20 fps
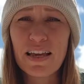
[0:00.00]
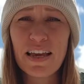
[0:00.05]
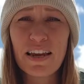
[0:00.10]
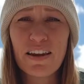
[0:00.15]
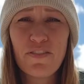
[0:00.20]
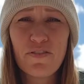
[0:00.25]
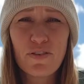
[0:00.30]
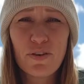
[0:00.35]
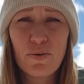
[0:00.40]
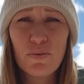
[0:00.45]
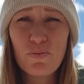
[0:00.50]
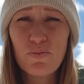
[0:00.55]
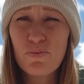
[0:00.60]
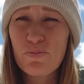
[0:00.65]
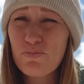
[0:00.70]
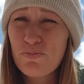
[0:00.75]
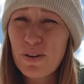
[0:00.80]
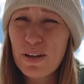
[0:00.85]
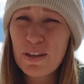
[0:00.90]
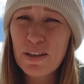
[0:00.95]
and if you
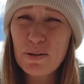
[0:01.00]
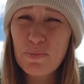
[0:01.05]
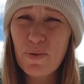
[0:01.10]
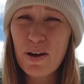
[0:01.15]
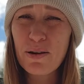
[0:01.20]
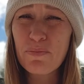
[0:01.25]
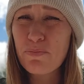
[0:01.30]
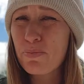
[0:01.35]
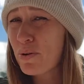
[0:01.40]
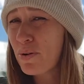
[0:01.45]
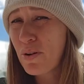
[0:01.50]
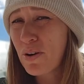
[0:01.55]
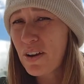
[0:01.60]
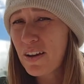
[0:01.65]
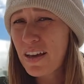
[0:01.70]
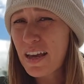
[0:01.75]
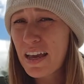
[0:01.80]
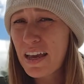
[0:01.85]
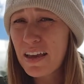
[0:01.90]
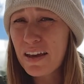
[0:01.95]
really want Burger
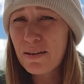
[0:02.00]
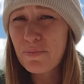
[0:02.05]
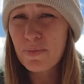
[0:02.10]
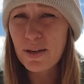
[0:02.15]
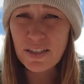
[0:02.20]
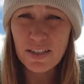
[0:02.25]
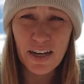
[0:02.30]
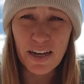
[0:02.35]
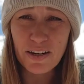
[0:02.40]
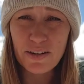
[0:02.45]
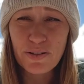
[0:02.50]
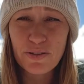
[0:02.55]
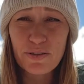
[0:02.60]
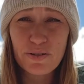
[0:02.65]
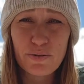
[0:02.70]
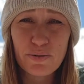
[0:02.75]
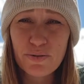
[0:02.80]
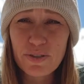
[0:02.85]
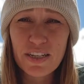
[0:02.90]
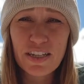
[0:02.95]
King,
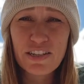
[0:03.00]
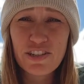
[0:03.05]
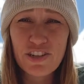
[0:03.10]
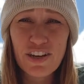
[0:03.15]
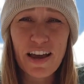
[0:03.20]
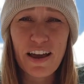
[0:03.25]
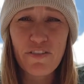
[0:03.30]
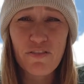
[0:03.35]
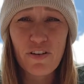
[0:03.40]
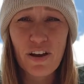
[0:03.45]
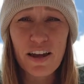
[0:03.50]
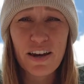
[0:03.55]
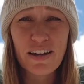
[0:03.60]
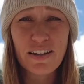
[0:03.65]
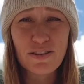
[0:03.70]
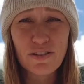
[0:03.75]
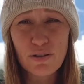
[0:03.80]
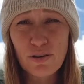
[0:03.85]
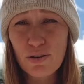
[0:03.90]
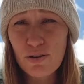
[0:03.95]
McDonald's, or TGI
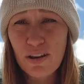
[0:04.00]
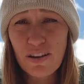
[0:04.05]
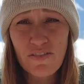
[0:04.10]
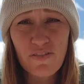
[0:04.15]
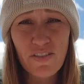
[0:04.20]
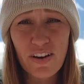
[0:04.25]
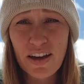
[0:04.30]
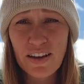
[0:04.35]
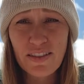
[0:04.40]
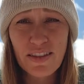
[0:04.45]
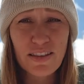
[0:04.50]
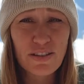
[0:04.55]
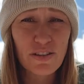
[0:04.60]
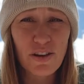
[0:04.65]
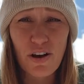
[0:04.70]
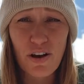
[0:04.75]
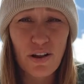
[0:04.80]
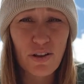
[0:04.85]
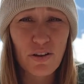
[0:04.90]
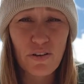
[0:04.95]
Fridays, you can find these
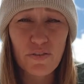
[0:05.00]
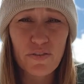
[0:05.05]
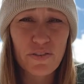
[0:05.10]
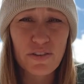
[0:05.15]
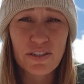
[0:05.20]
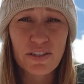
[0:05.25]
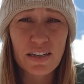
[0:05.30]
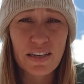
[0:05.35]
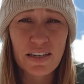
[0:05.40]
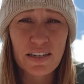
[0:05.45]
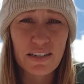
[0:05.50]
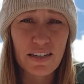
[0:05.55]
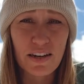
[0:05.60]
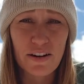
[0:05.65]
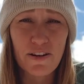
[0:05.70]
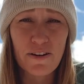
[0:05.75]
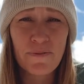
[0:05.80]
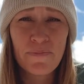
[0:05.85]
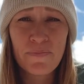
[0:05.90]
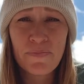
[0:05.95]
all over the city
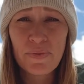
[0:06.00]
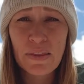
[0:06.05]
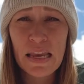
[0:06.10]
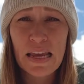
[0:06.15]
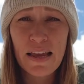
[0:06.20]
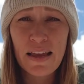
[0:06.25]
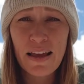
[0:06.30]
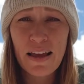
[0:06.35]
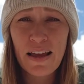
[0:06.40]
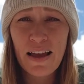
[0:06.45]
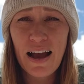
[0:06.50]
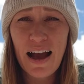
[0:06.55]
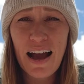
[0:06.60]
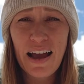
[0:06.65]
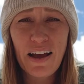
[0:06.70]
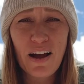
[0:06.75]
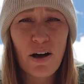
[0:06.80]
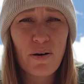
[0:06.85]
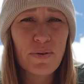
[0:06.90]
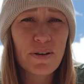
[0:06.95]
center.
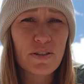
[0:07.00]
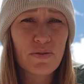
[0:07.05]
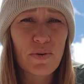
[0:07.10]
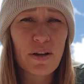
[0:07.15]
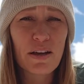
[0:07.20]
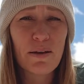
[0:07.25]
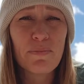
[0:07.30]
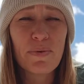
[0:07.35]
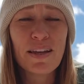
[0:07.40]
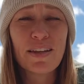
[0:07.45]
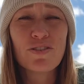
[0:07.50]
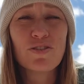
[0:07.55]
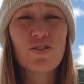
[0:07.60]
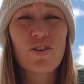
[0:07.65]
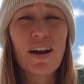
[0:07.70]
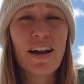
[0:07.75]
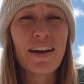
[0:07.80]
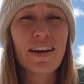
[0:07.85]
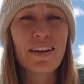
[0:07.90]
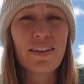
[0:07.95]
I always recommend
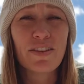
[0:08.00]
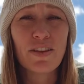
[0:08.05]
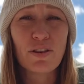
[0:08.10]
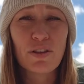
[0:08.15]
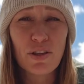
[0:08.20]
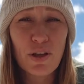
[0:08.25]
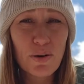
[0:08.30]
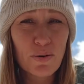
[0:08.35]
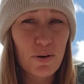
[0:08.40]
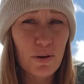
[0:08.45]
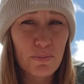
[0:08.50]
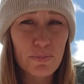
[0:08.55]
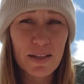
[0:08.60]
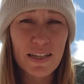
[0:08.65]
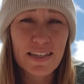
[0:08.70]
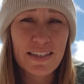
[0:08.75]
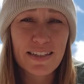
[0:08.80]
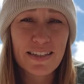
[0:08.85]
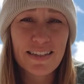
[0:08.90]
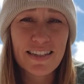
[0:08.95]
trying the local
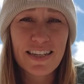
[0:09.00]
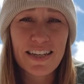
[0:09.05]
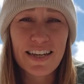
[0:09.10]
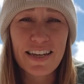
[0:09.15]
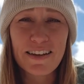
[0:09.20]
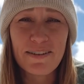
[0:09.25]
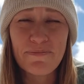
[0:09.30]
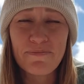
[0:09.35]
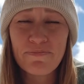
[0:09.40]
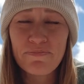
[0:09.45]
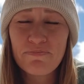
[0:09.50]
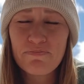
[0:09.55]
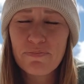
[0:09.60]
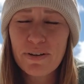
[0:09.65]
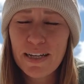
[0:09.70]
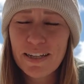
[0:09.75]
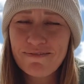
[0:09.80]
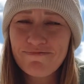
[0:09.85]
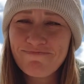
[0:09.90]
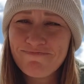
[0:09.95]
places to eat,
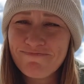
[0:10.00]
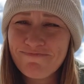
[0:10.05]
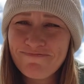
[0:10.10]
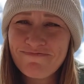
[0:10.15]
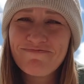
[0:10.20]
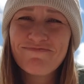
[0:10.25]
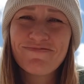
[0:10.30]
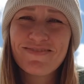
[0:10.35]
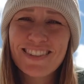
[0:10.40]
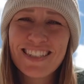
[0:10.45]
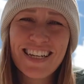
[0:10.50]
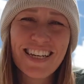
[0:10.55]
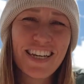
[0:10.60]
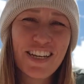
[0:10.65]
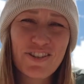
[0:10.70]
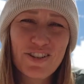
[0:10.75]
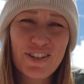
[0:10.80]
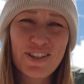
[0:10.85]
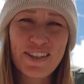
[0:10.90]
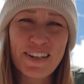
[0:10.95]
but to
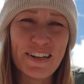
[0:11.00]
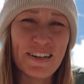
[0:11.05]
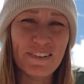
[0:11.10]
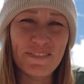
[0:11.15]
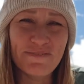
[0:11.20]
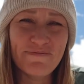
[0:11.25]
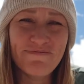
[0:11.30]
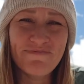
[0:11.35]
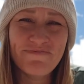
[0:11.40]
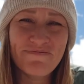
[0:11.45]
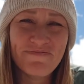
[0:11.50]
each his own.